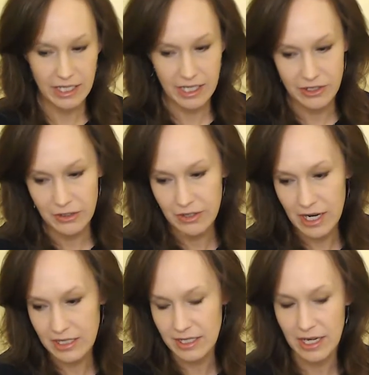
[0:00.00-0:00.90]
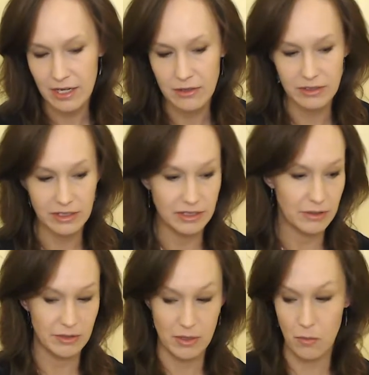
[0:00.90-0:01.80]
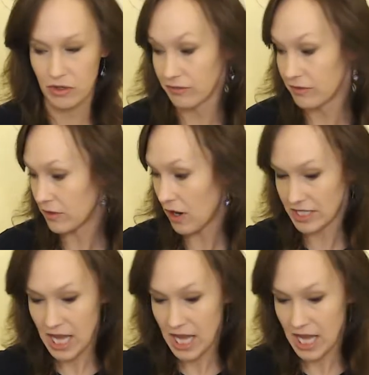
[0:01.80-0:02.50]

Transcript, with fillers: Interesting. Oh, these are some wonderful cards.